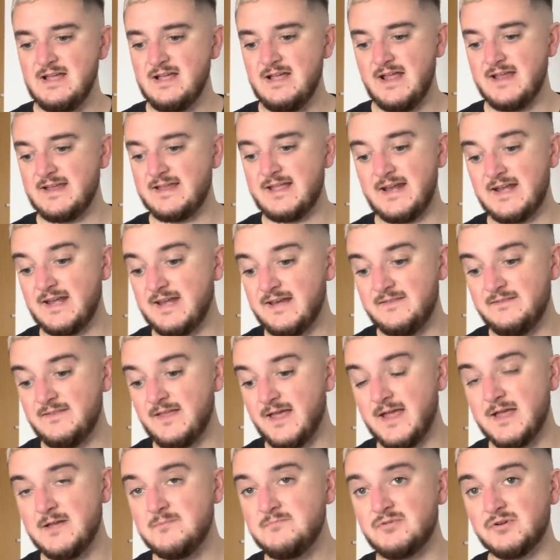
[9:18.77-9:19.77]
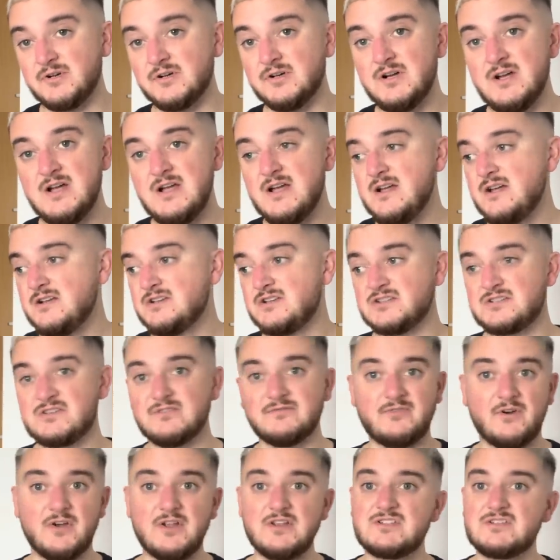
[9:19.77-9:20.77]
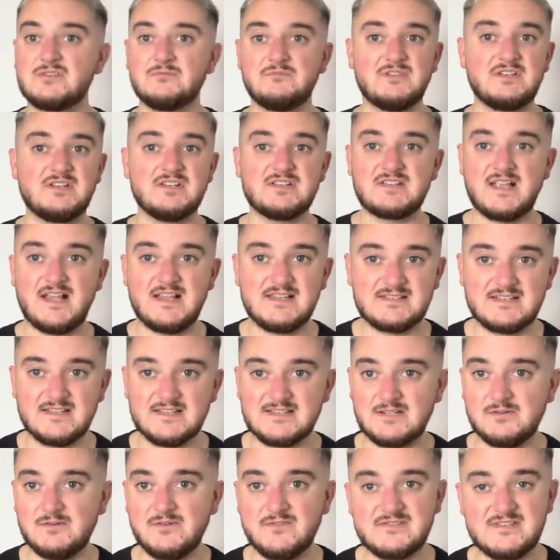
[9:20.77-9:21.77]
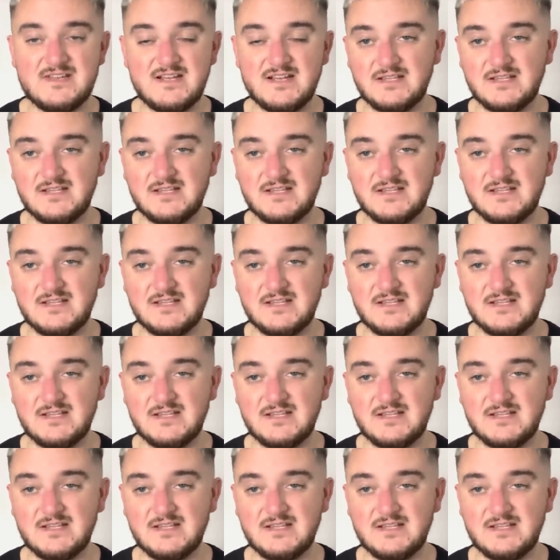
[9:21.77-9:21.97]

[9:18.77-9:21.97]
and get it in there. But just avoid some of the disasters that we've seen